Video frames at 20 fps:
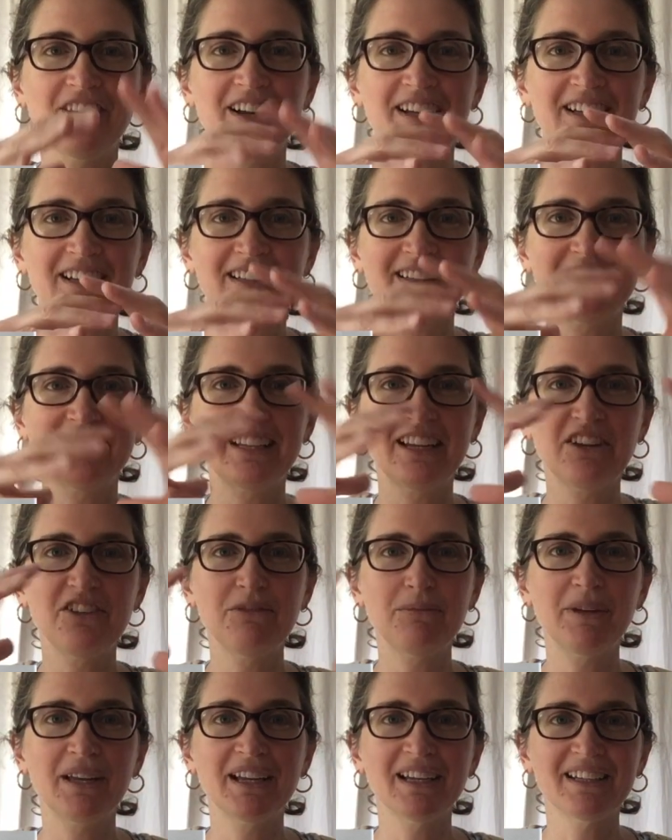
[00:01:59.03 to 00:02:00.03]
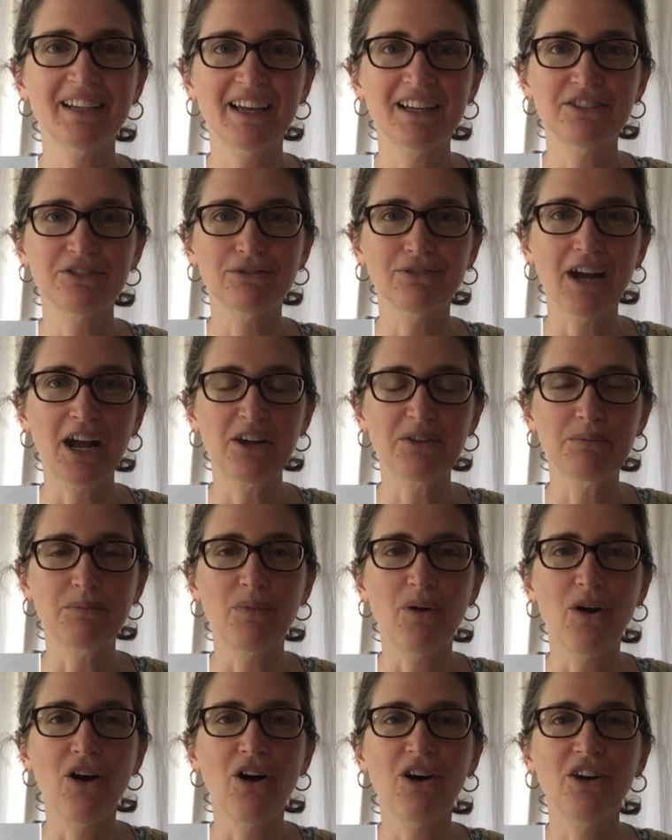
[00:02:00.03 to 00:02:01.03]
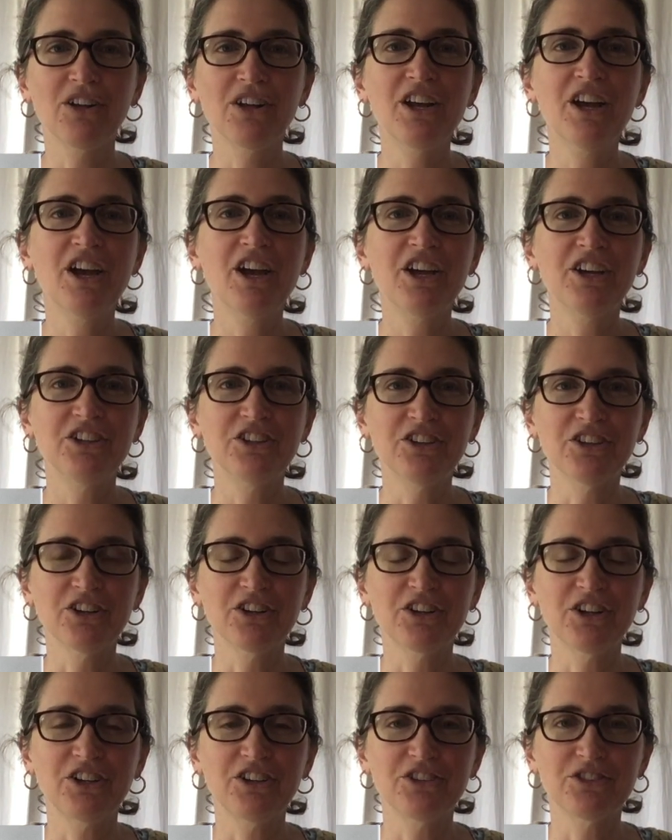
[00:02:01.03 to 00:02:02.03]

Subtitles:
and instead of being a nice round ball, your